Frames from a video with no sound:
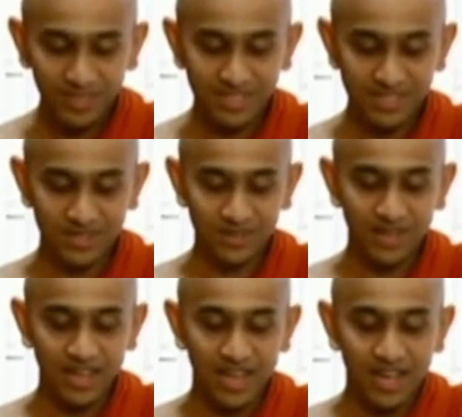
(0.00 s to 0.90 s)
So,
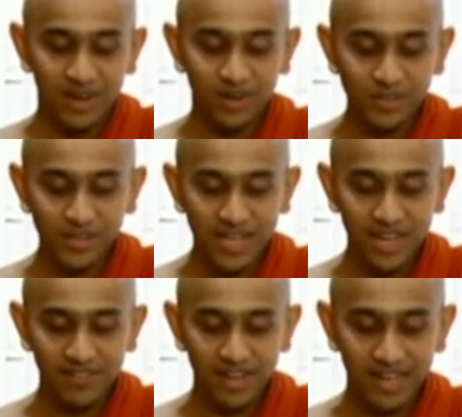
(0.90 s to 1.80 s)
also I
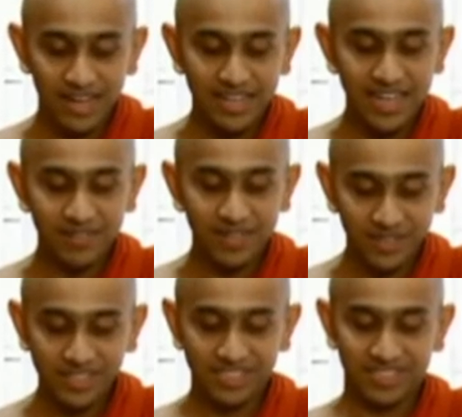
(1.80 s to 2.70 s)
have a
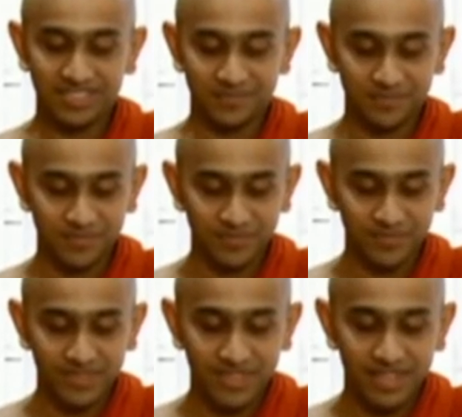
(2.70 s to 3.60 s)
question.
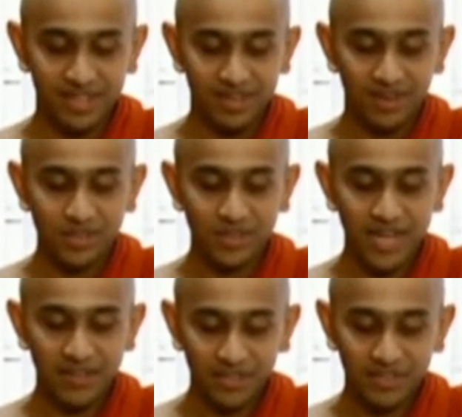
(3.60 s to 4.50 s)

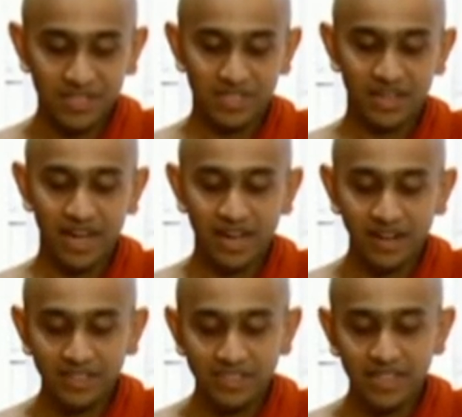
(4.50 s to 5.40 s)
I
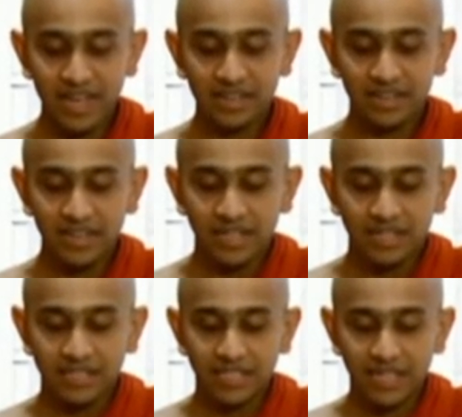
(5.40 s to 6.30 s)
understand
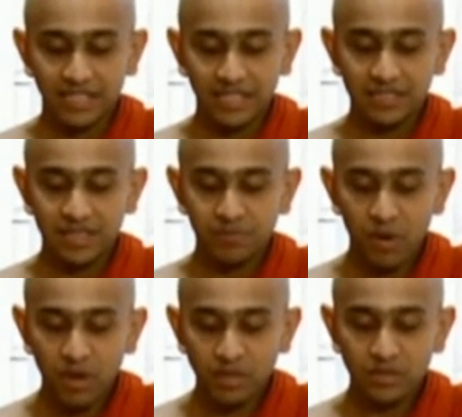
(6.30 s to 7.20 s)
that it is
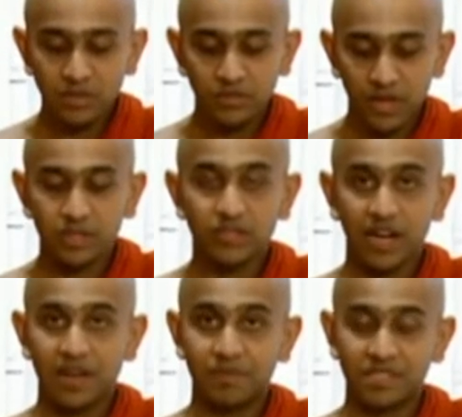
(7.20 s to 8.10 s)
important to follow the
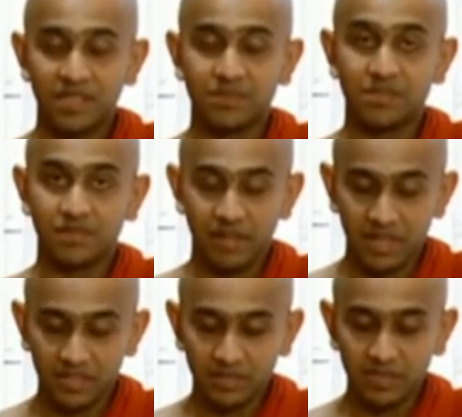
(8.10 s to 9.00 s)
5 precepts.
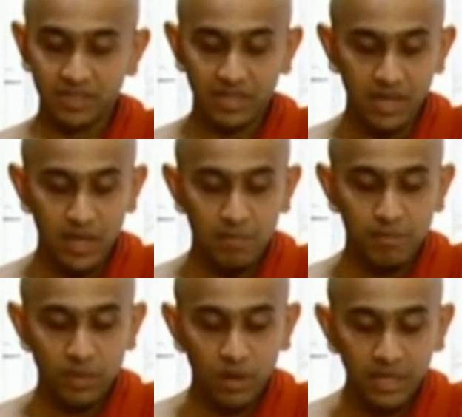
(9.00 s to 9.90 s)
Very good.
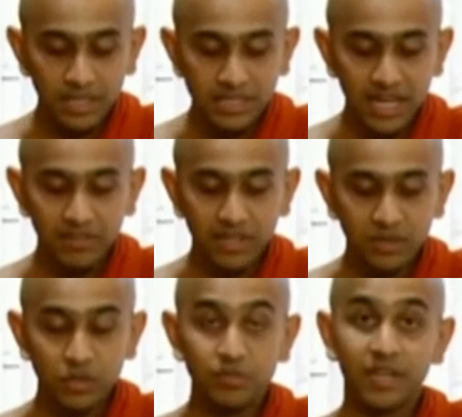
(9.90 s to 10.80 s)
But what else can we
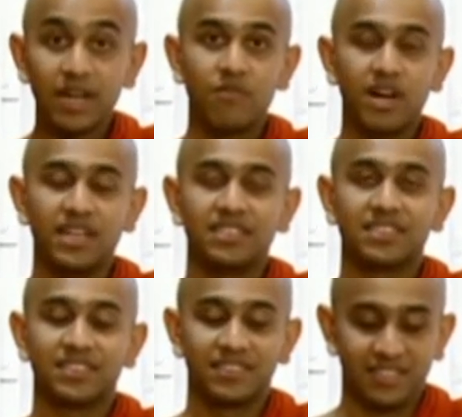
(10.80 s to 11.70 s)
do to become wise?